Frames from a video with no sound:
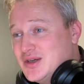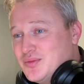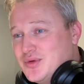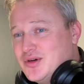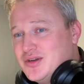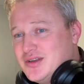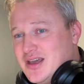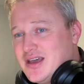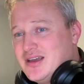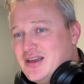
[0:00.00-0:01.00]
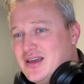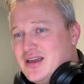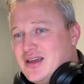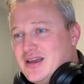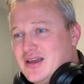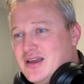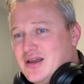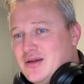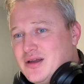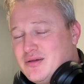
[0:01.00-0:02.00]
But yeah,
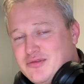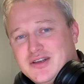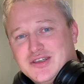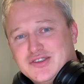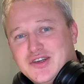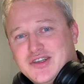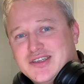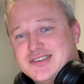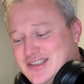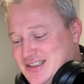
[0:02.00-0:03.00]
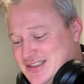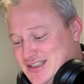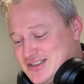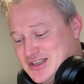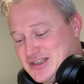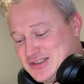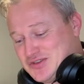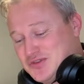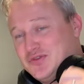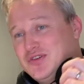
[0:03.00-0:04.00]
I'm really enjoying this. It's
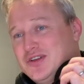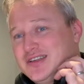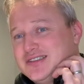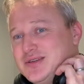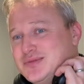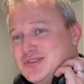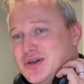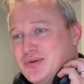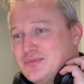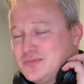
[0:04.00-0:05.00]
good fun. Let's keep this going.